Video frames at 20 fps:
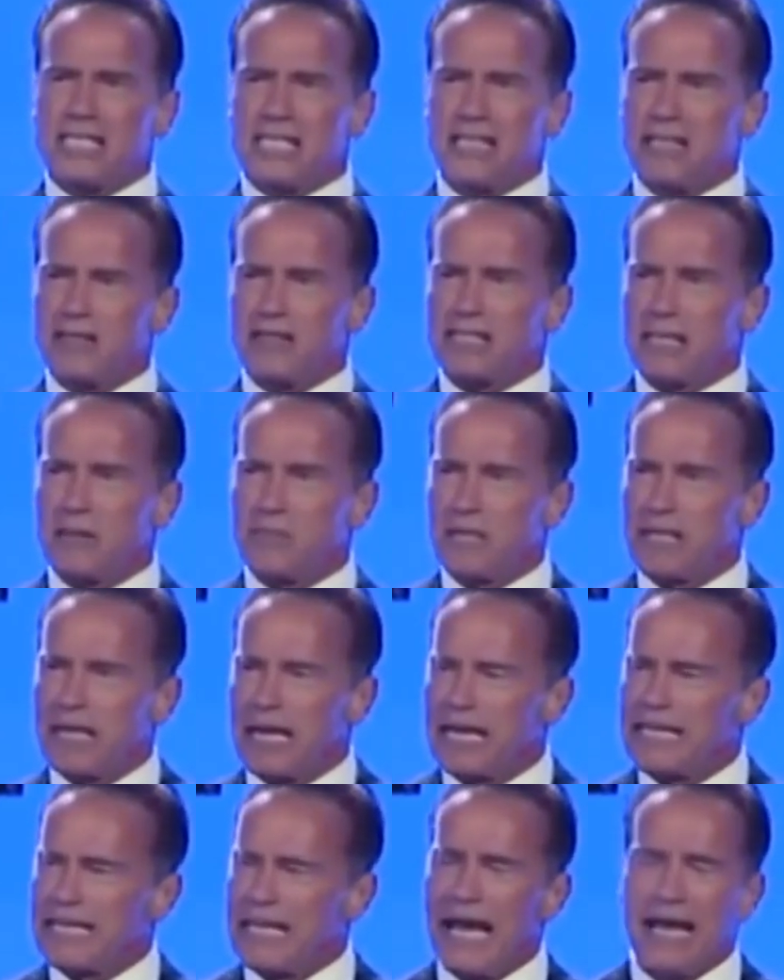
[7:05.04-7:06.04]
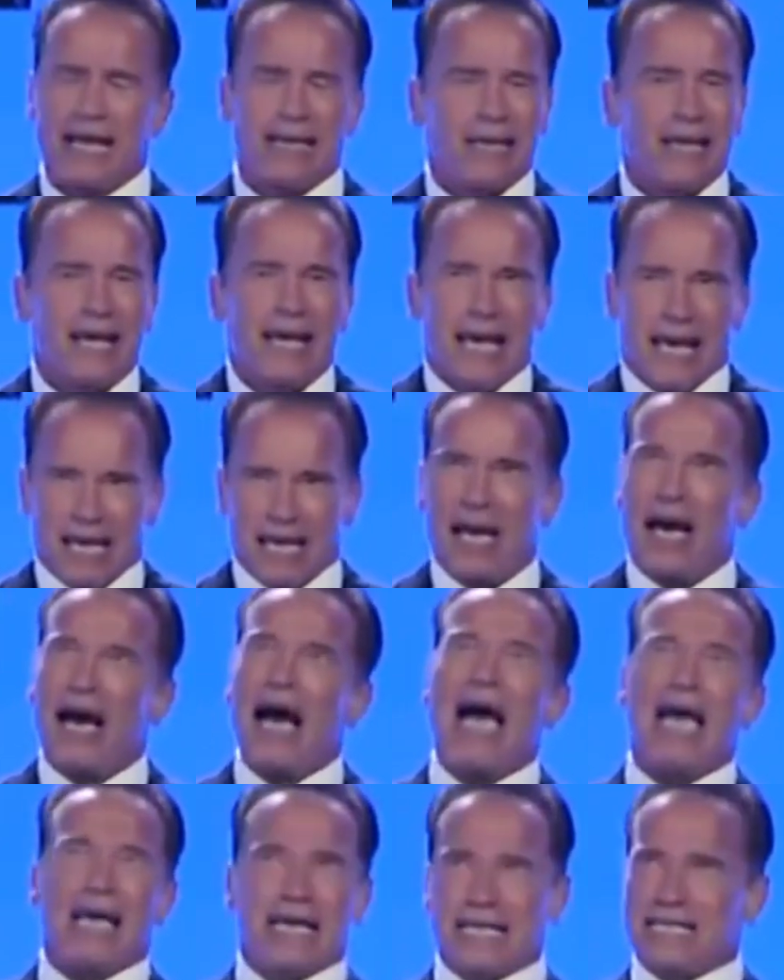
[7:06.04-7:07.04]
or something like that? Yeah,
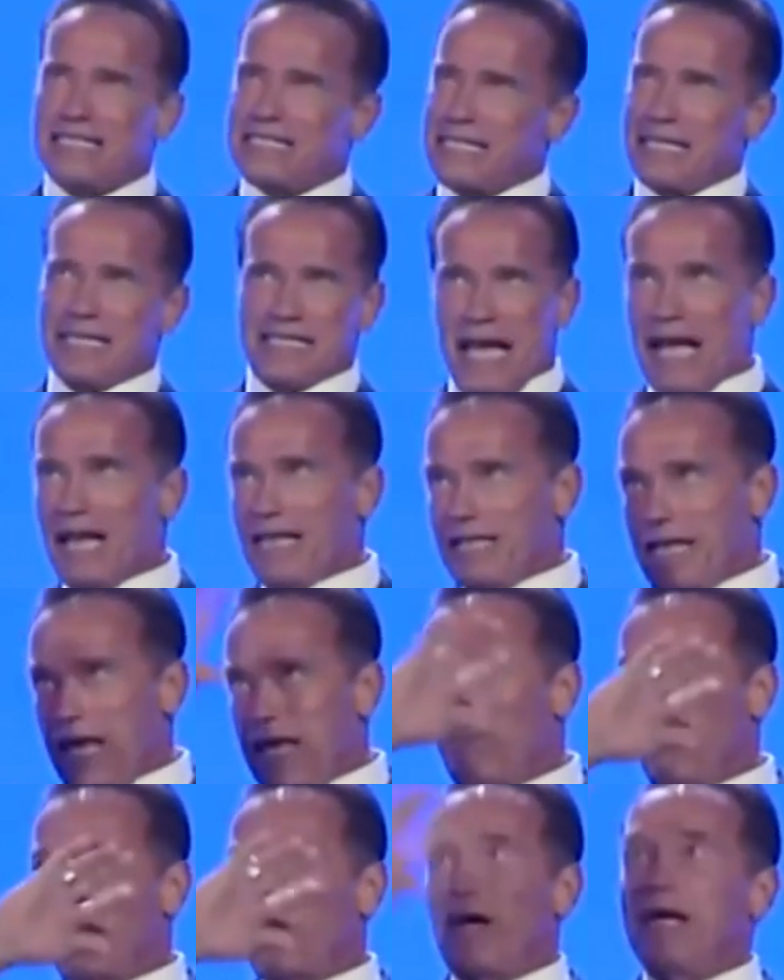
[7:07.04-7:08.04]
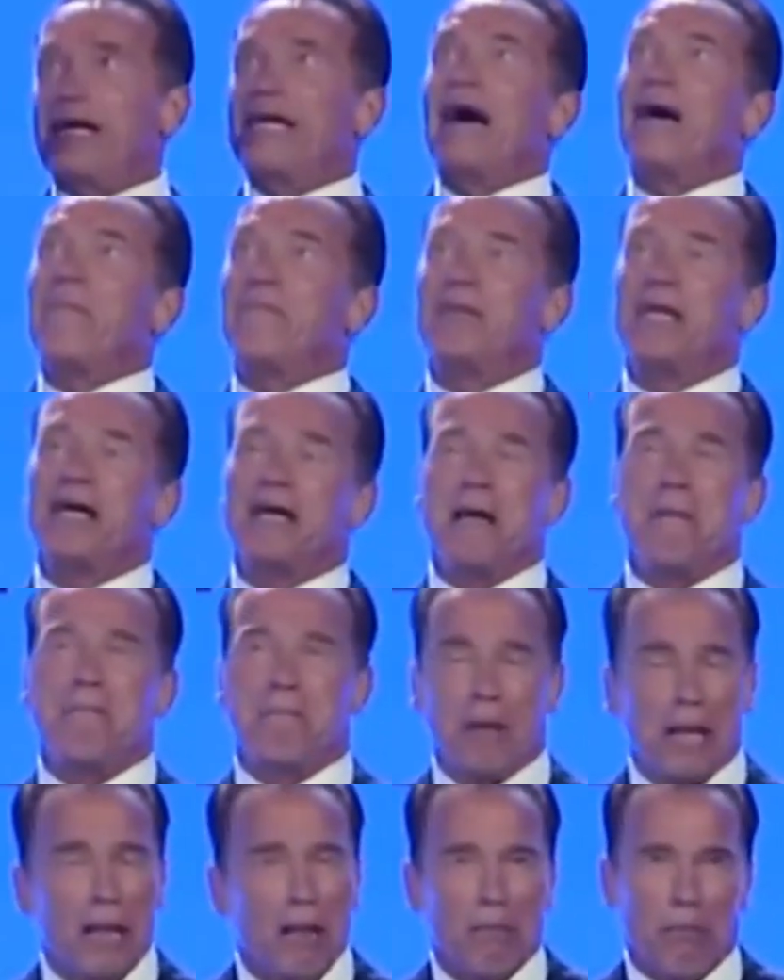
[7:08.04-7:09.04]
I can see that name already up there on the
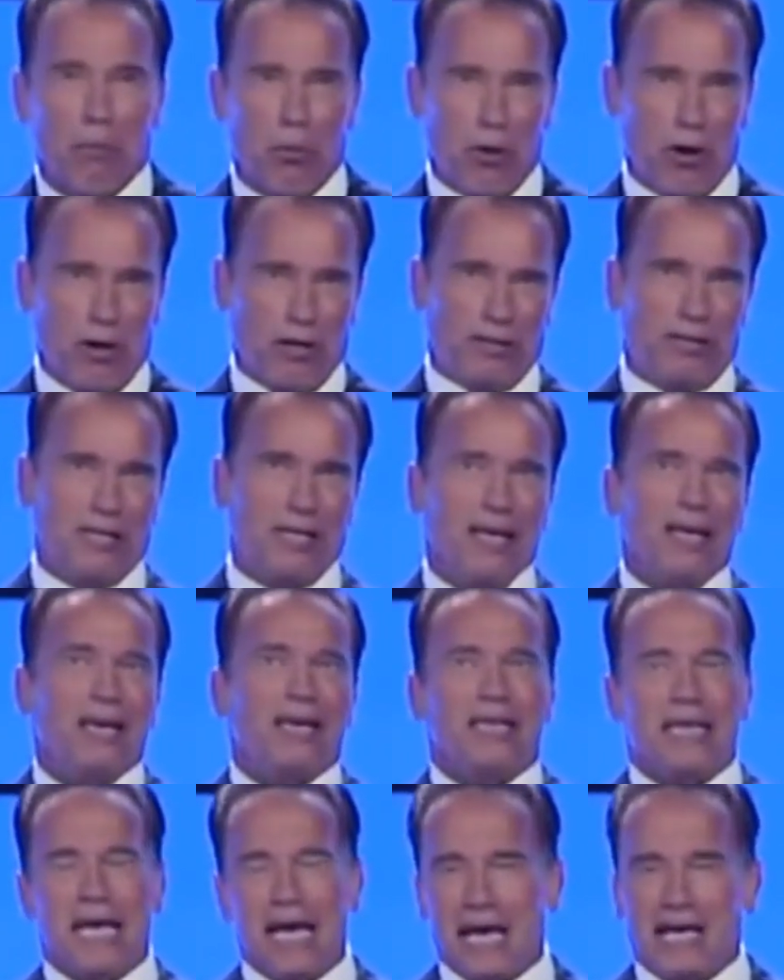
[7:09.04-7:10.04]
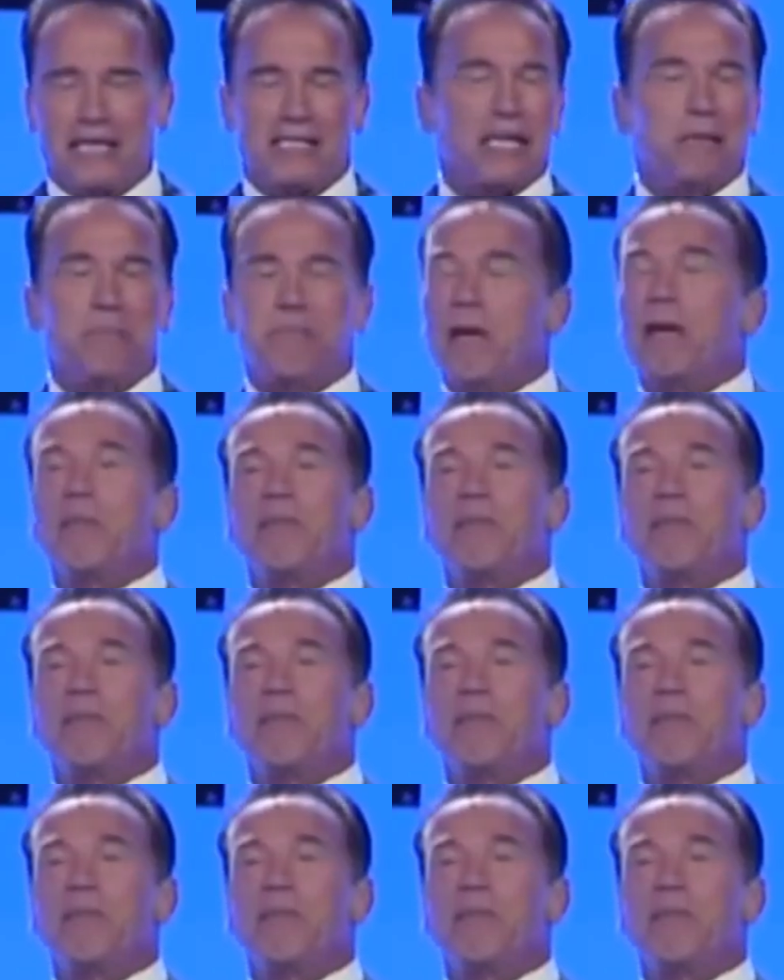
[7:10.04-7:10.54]
billboard. Yes, and people